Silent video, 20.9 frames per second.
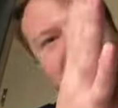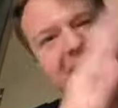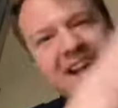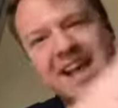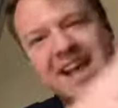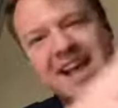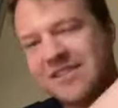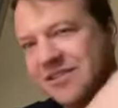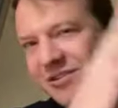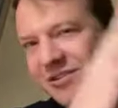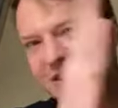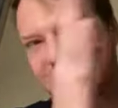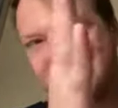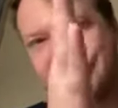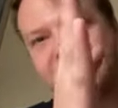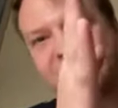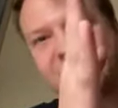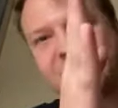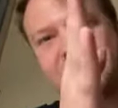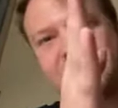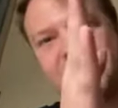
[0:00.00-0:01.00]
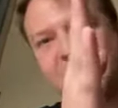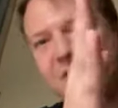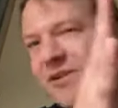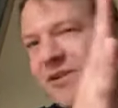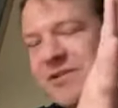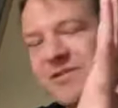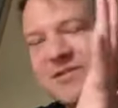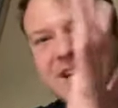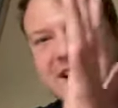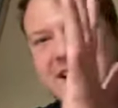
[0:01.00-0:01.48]
has a lot of
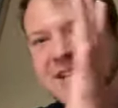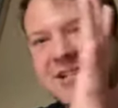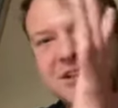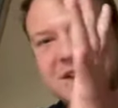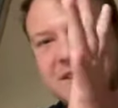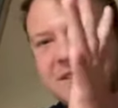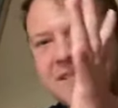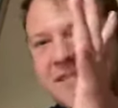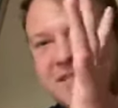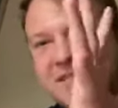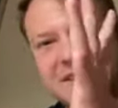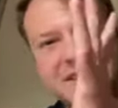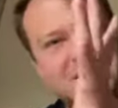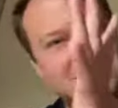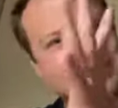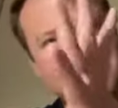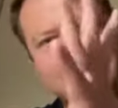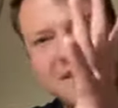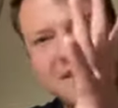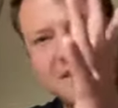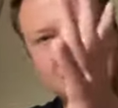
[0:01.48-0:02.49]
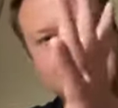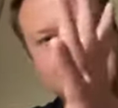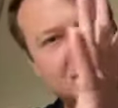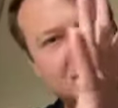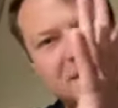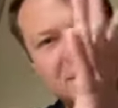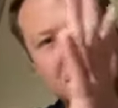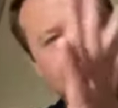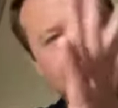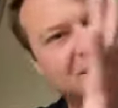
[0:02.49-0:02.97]
connotations that don't
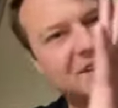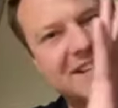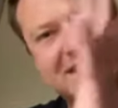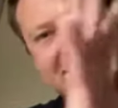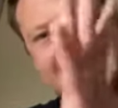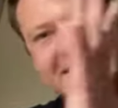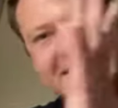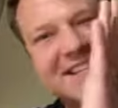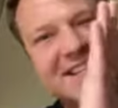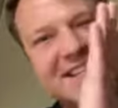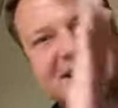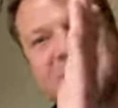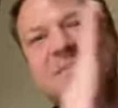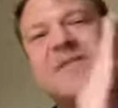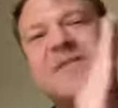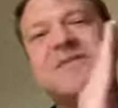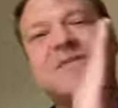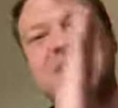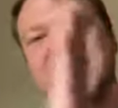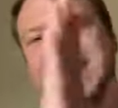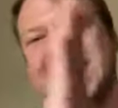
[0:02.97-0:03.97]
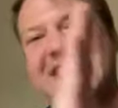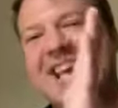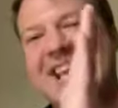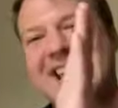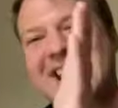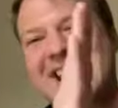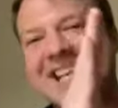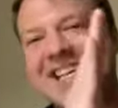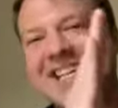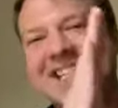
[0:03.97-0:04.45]
necessarily
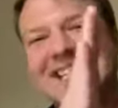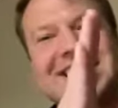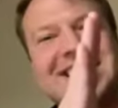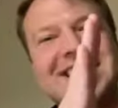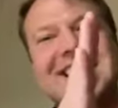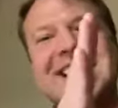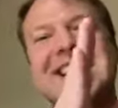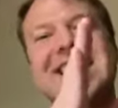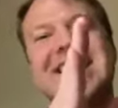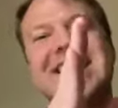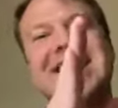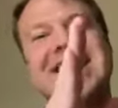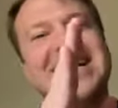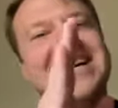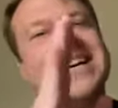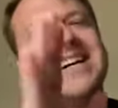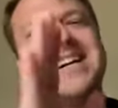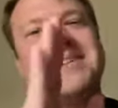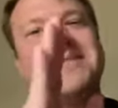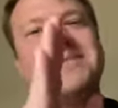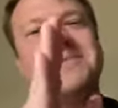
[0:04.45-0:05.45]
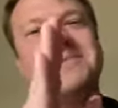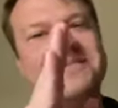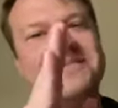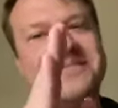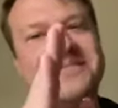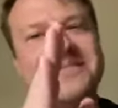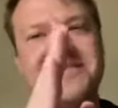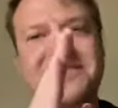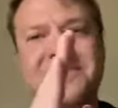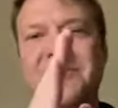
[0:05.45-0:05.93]
communicate
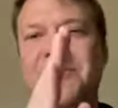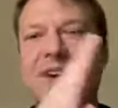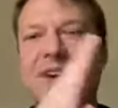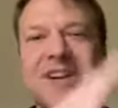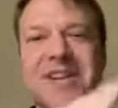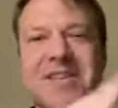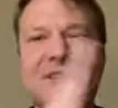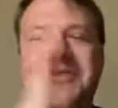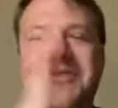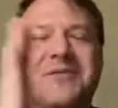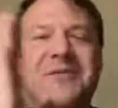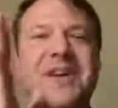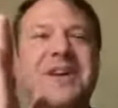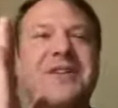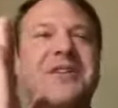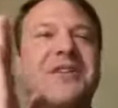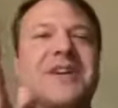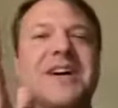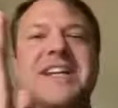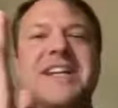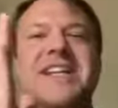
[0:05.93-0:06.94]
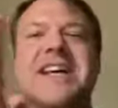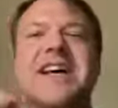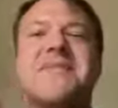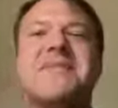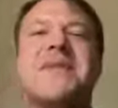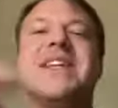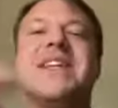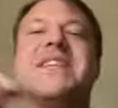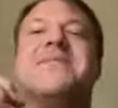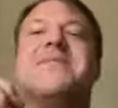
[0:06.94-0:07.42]
what is going on. I
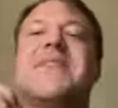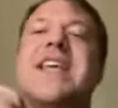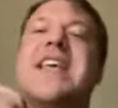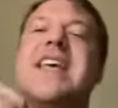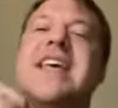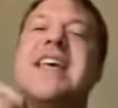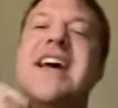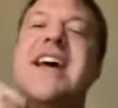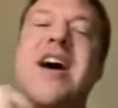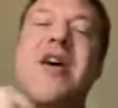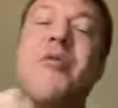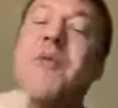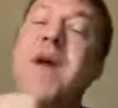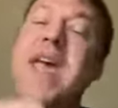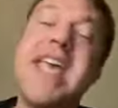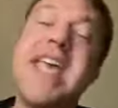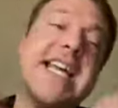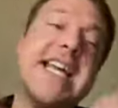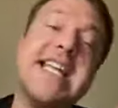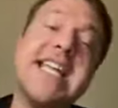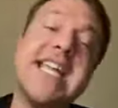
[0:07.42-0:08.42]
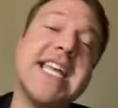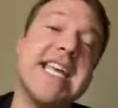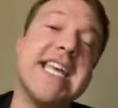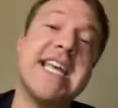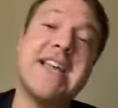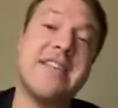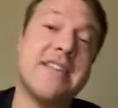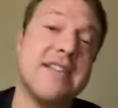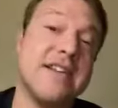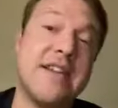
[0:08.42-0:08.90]
mean,
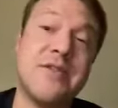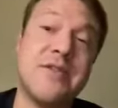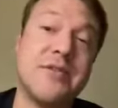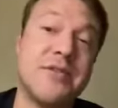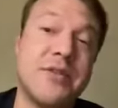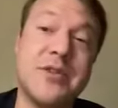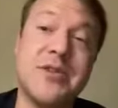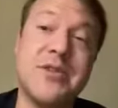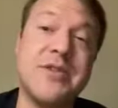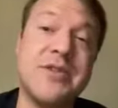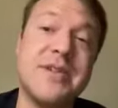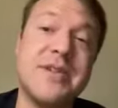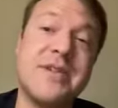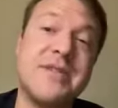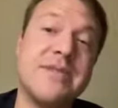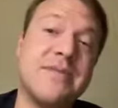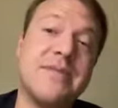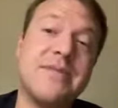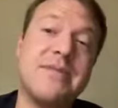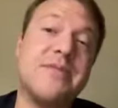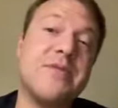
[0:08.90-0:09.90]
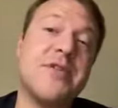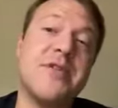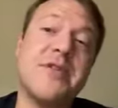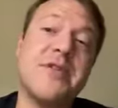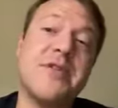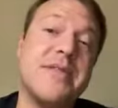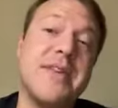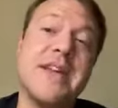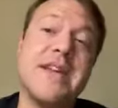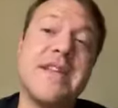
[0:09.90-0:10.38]
awakening is another good
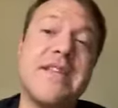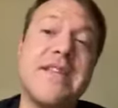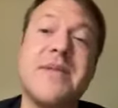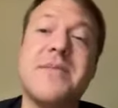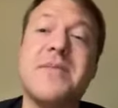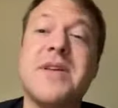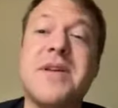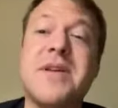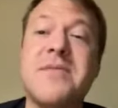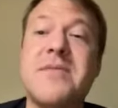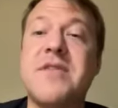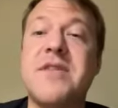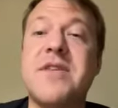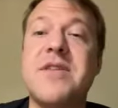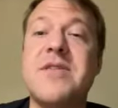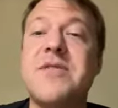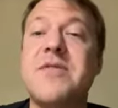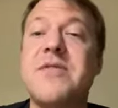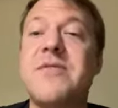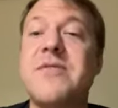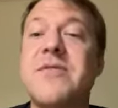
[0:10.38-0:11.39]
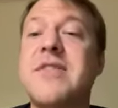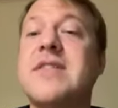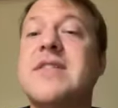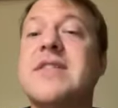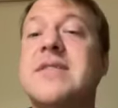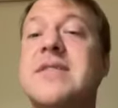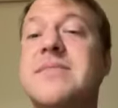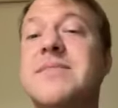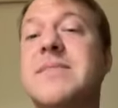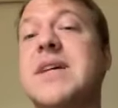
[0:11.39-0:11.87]
word that is sometimes
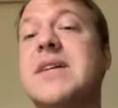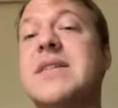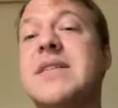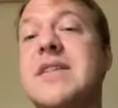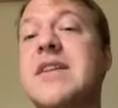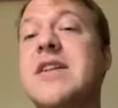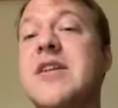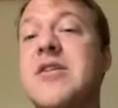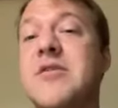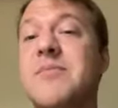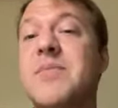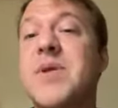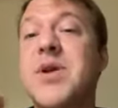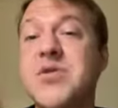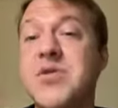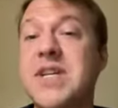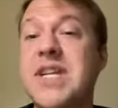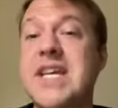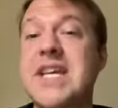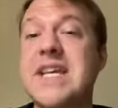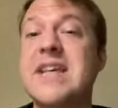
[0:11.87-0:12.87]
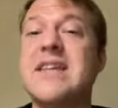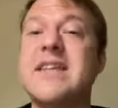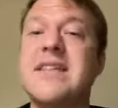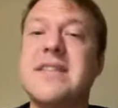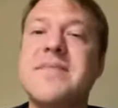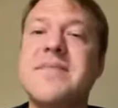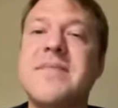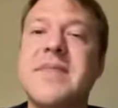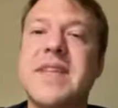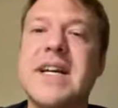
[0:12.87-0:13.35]
used, but Bodhi,
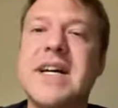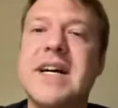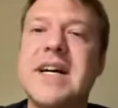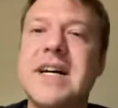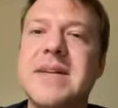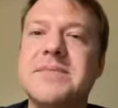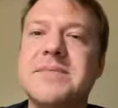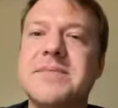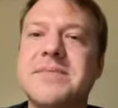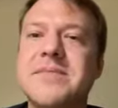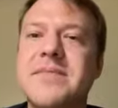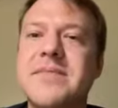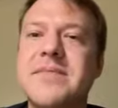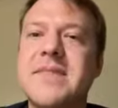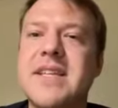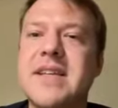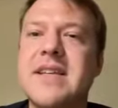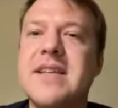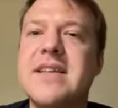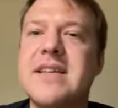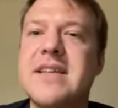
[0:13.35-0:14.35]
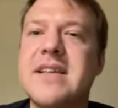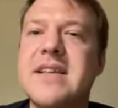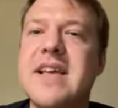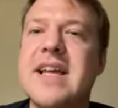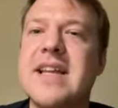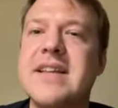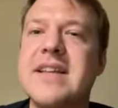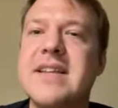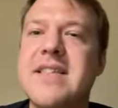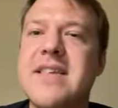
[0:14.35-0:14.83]

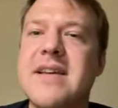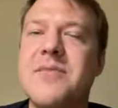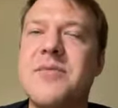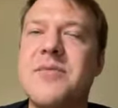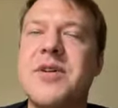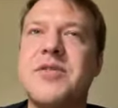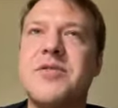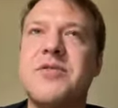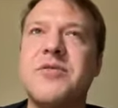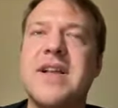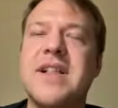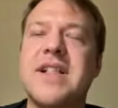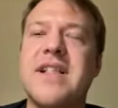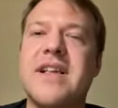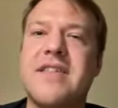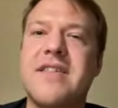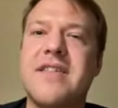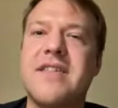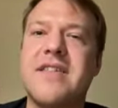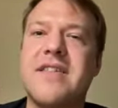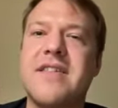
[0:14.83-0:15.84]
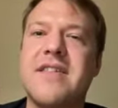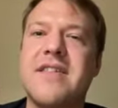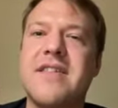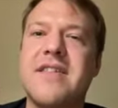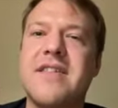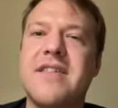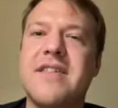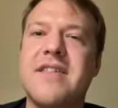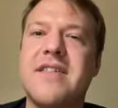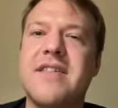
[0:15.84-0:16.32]
and someone who realizes
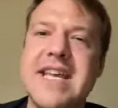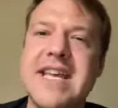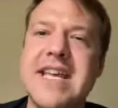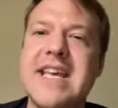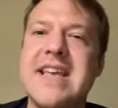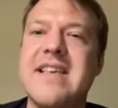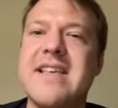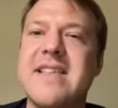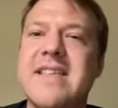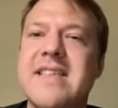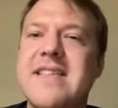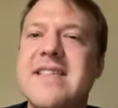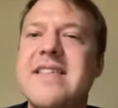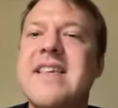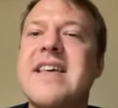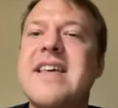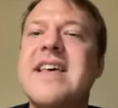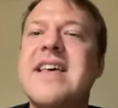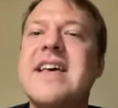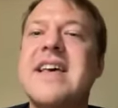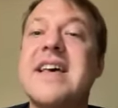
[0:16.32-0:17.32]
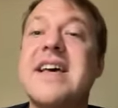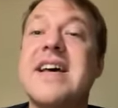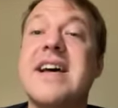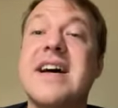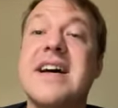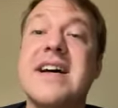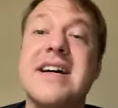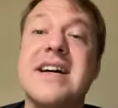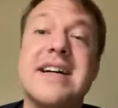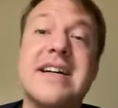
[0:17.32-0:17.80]
Bodhi is
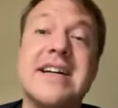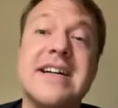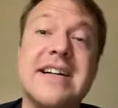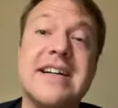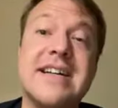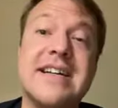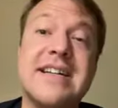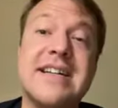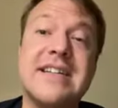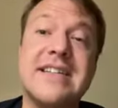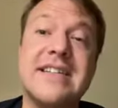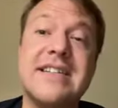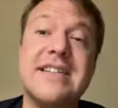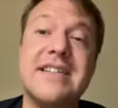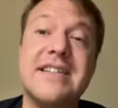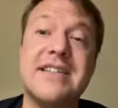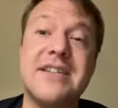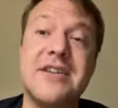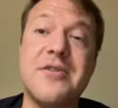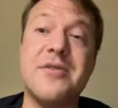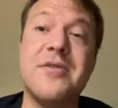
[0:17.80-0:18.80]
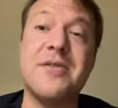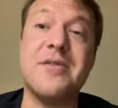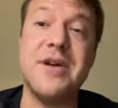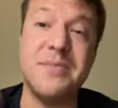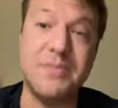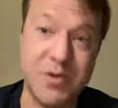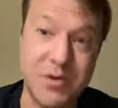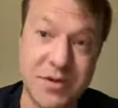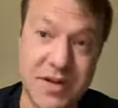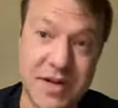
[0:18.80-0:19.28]
a
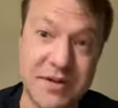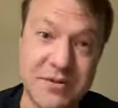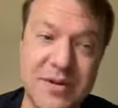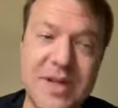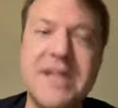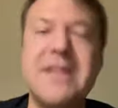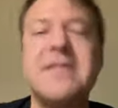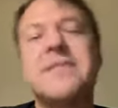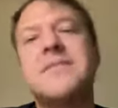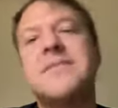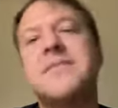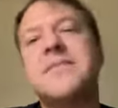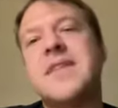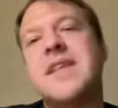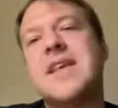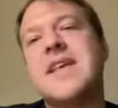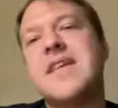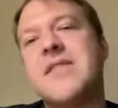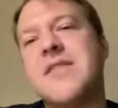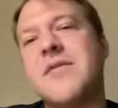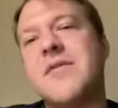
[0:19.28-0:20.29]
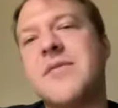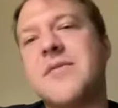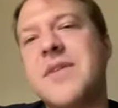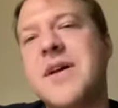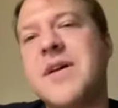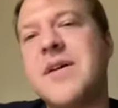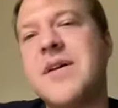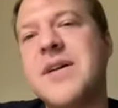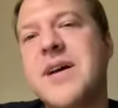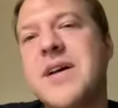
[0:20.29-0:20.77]
Buddha, right? So
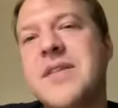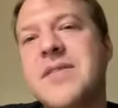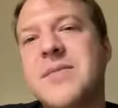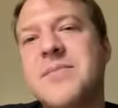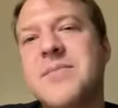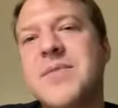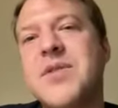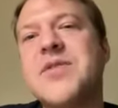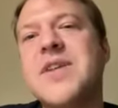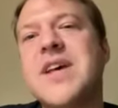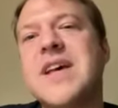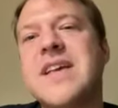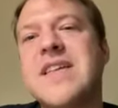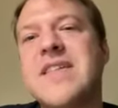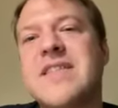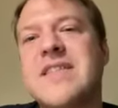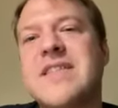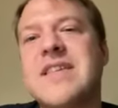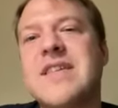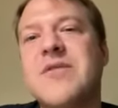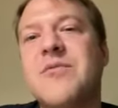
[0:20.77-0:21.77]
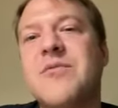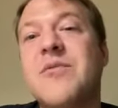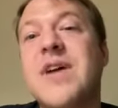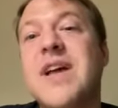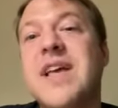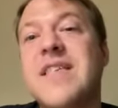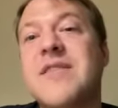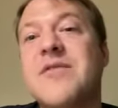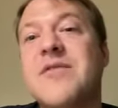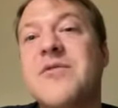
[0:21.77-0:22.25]
the Buddha is
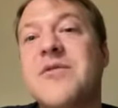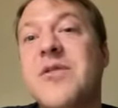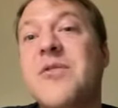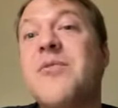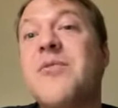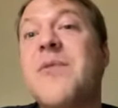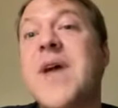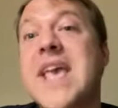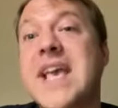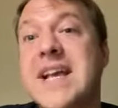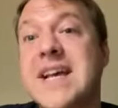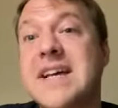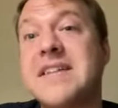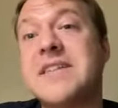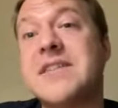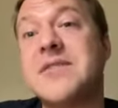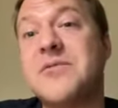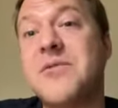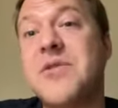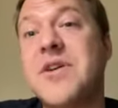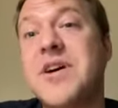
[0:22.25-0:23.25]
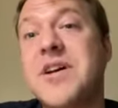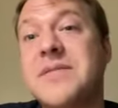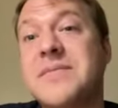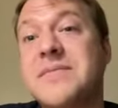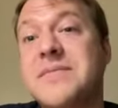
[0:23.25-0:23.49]
an awakened one.